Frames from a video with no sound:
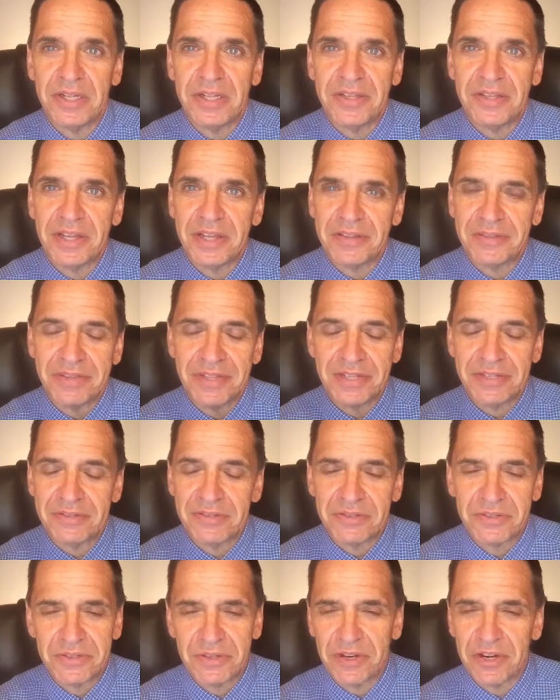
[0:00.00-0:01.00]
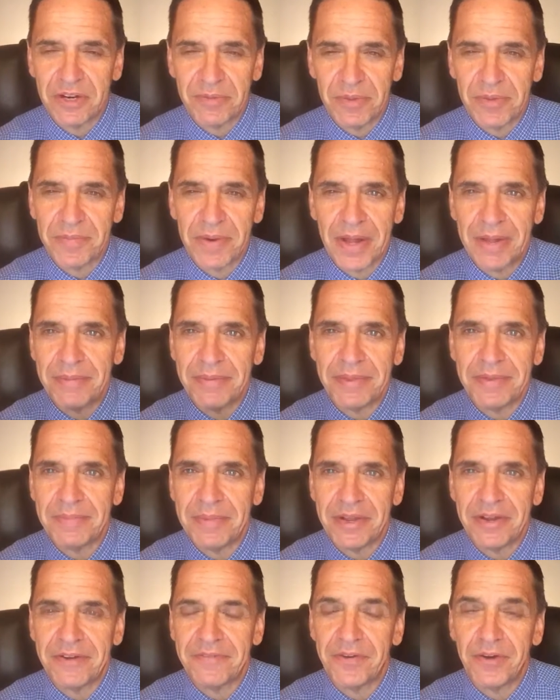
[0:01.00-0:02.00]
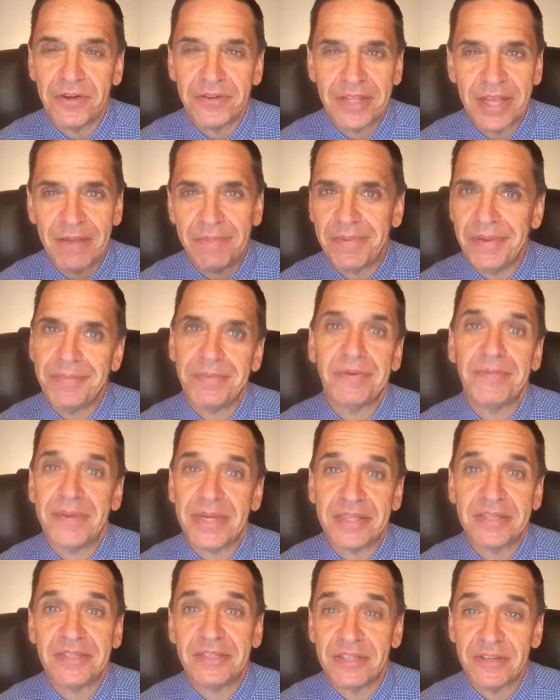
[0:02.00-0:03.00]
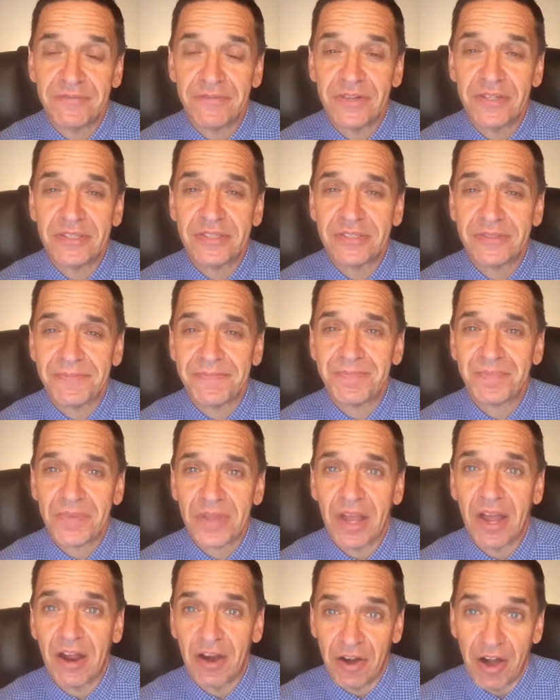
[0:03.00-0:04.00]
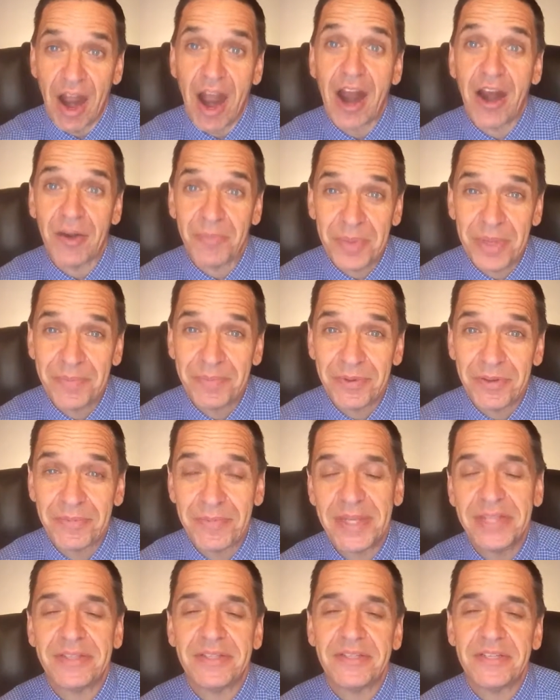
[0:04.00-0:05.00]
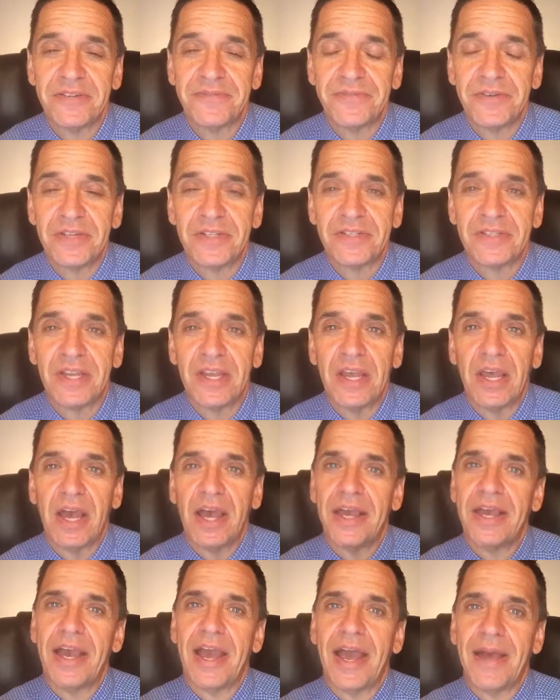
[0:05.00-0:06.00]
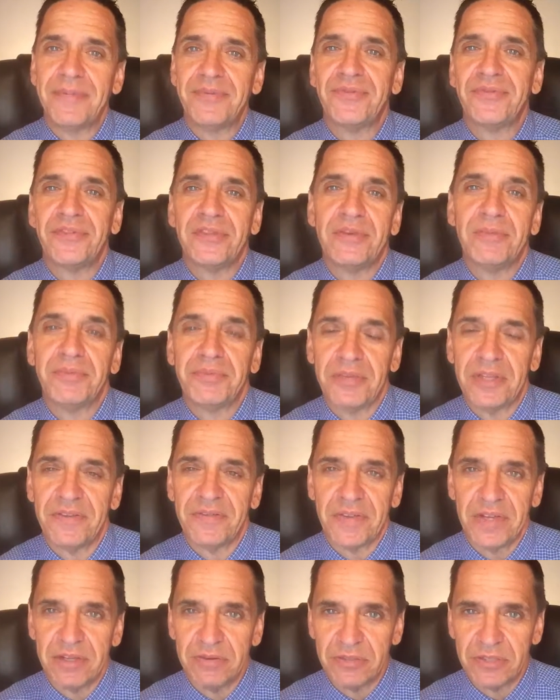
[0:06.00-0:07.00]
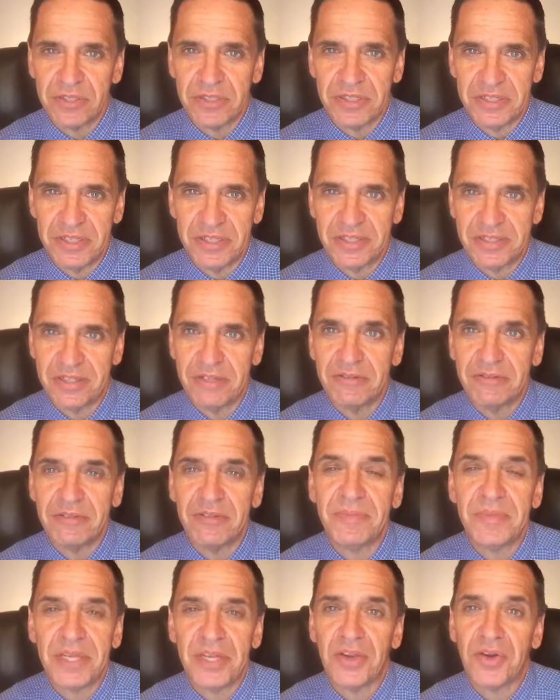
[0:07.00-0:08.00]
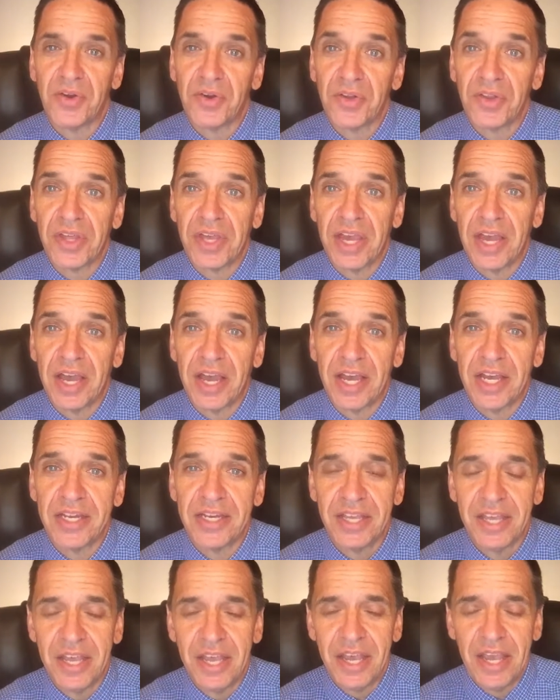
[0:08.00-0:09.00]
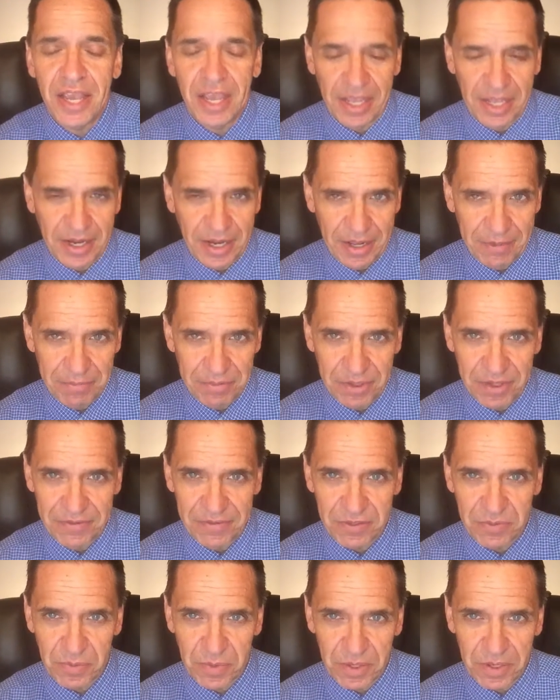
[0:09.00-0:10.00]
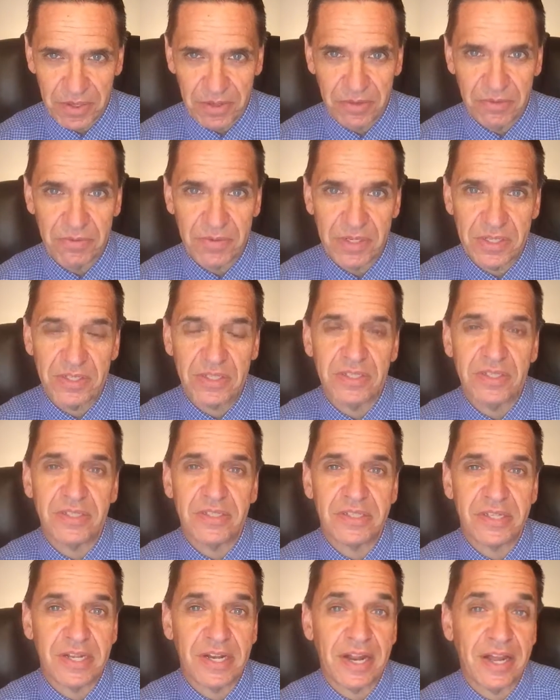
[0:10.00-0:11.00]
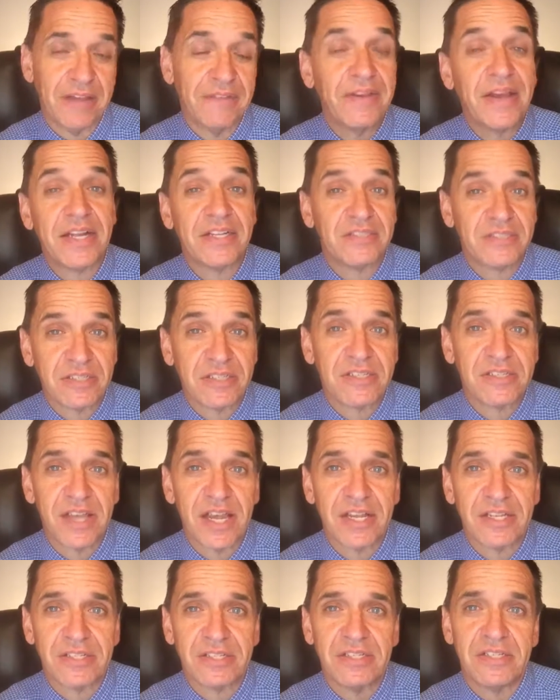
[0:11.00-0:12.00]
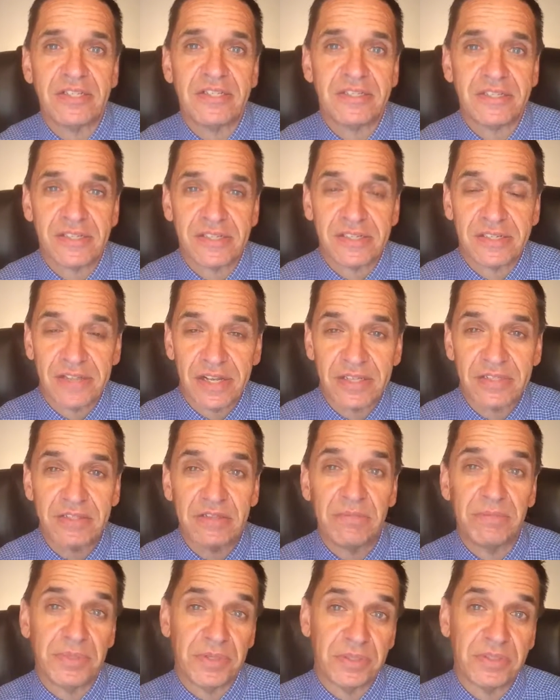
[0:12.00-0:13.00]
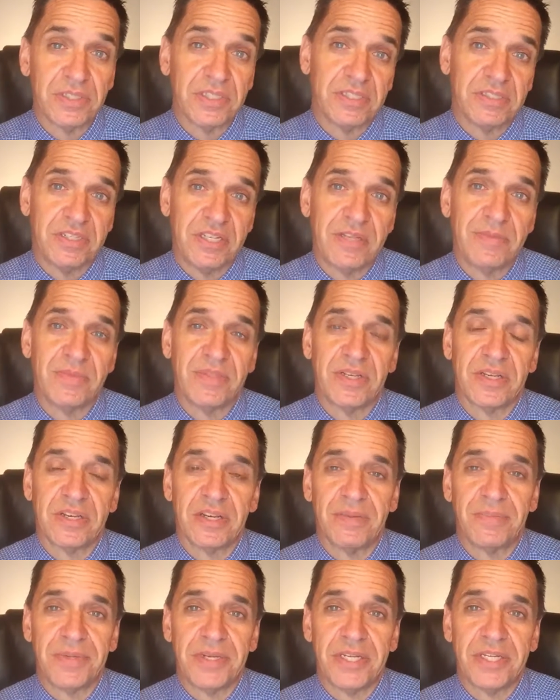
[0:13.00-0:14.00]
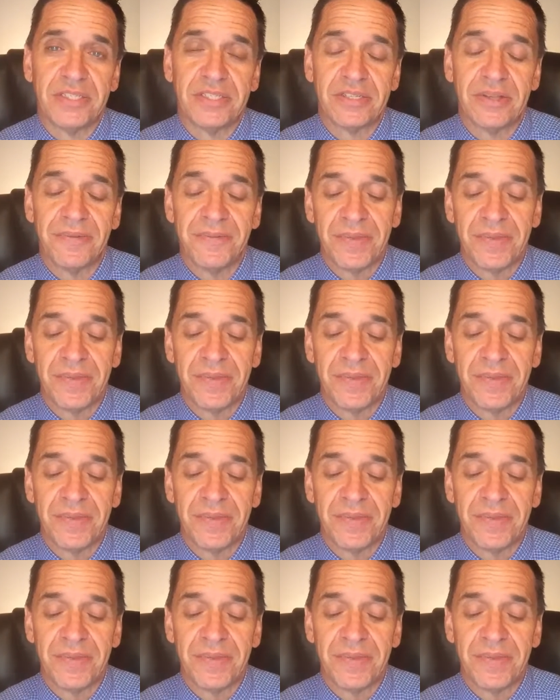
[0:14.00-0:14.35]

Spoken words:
the term, you probably may have heard that, people make the difference, or our people make the difference. I absolutely believe it. It was distilled in me early on, and I believe it's one of the reasons that I've had success in building teams at companies.